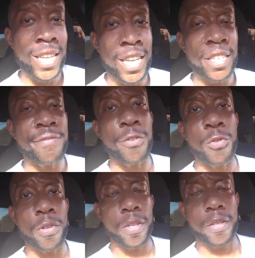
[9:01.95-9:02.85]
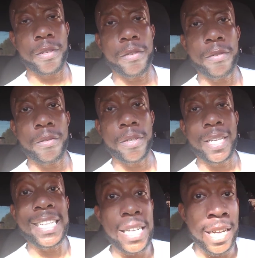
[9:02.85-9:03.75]
He doesn't. Maybe
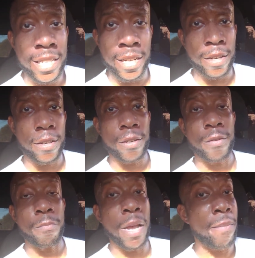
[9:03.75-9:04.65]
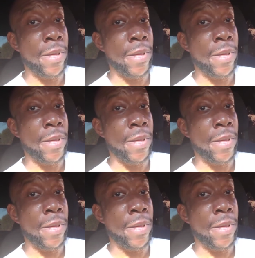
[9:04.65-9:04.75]
they don't have a good relationship.